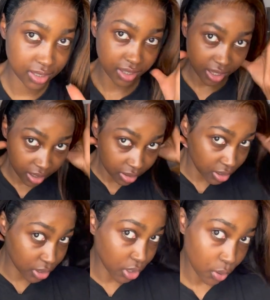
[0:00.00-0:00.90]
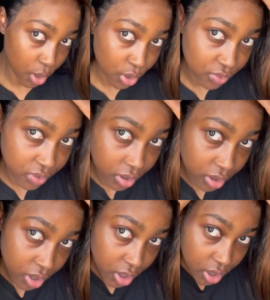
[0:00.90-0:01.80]
Yeah, I'm gonna go over
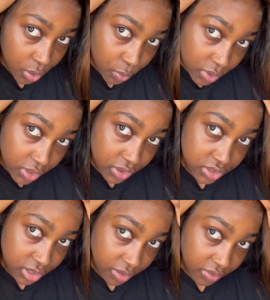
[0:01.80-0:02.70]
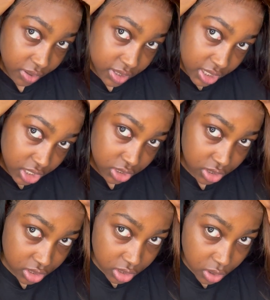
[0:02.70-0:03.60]
with some
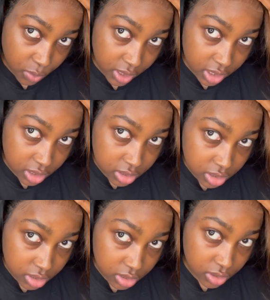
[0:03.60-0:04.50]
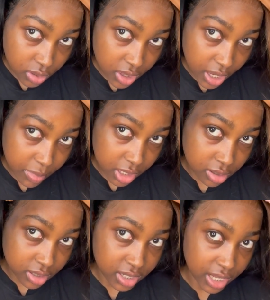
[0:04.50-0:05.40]
foundation so we can do that, make it
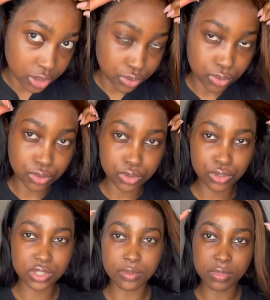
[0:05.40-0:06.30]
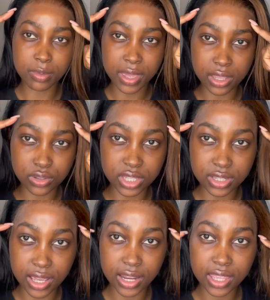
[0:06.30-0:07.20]
look natural, do some baby hairs on the
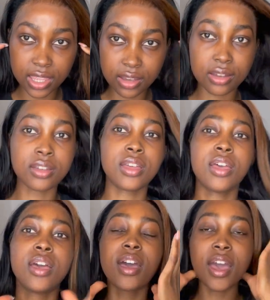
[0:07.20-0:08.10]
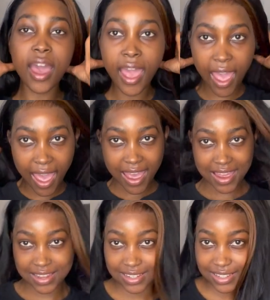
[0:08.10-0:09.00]
side here,
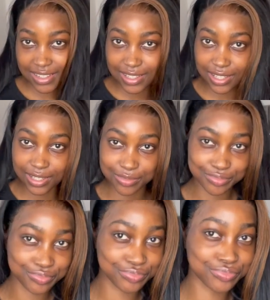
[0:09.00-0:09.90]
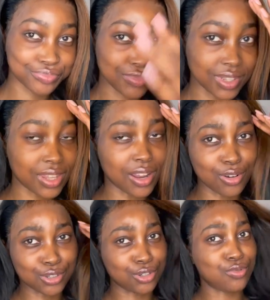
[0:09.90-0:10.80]
and then I'll
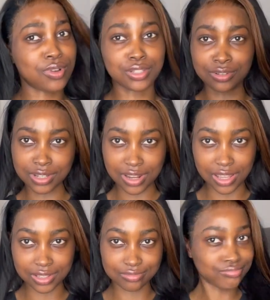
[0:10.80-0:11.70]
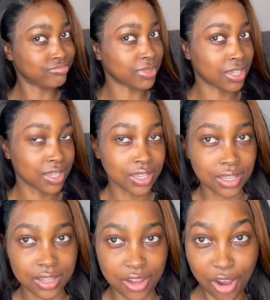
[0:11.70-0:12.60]
show you what it's looking like
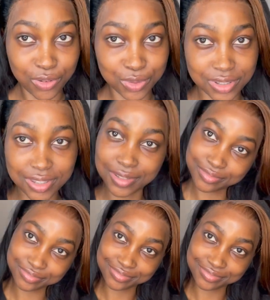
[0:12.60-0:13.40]
afterwards.